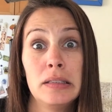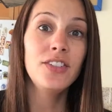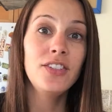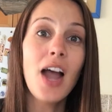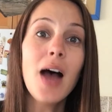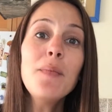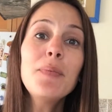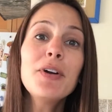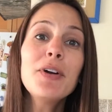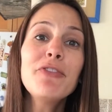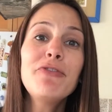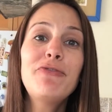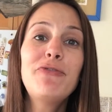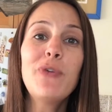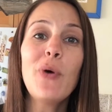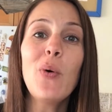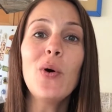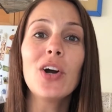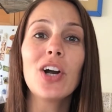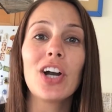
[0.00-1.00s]
Number
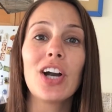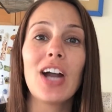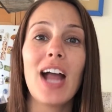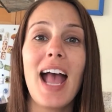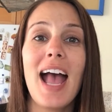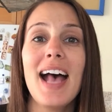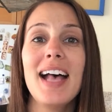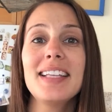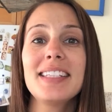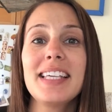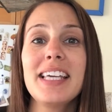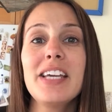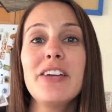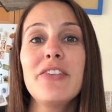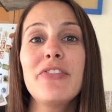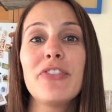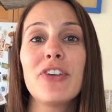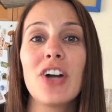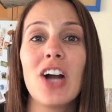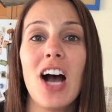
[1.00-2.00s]
four, asking
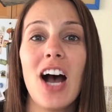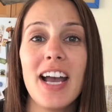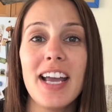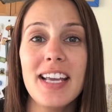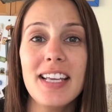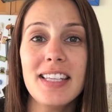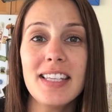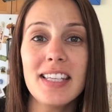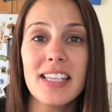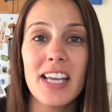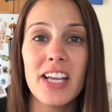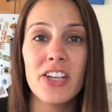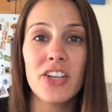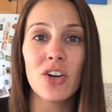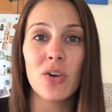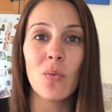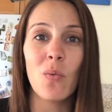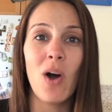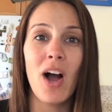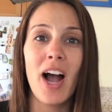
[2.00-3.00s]
for ice in
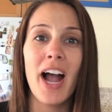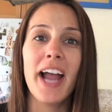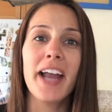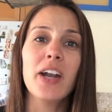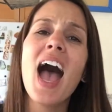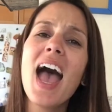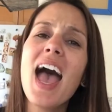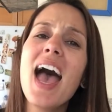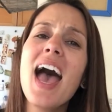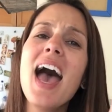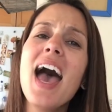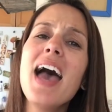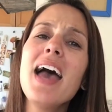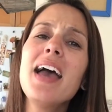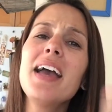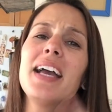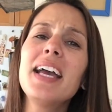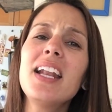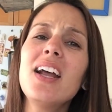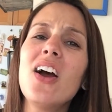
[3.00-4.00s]
your wine.
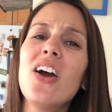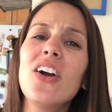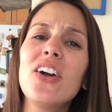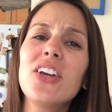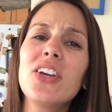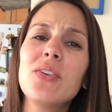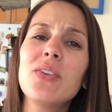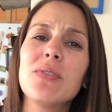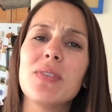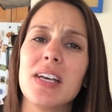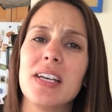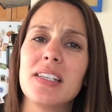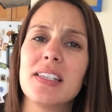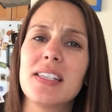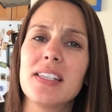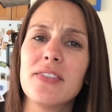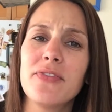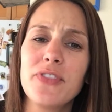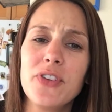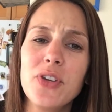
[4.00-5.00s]
I'm gonna argue
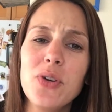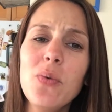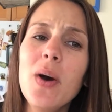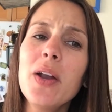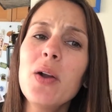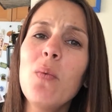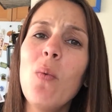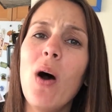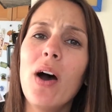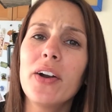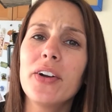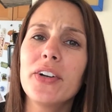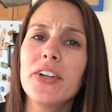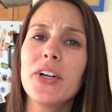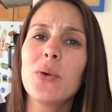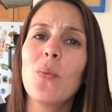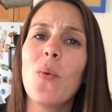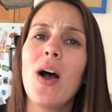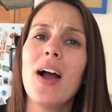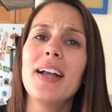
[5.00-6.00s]
this. If you wanna water
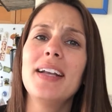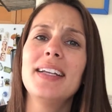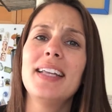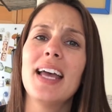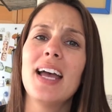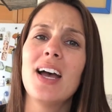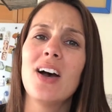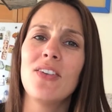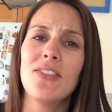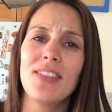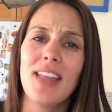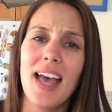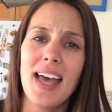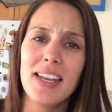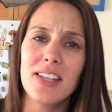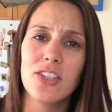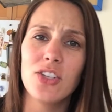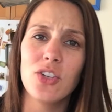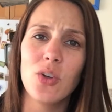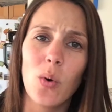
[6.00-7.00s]
your wine down, that
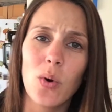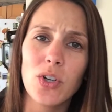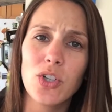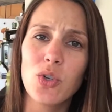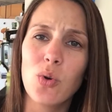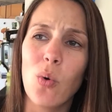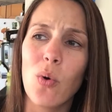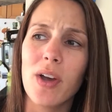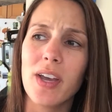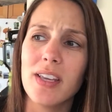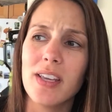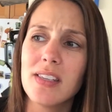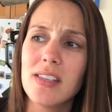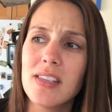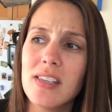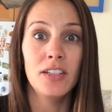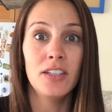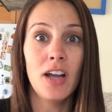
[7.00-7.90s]
is your choice.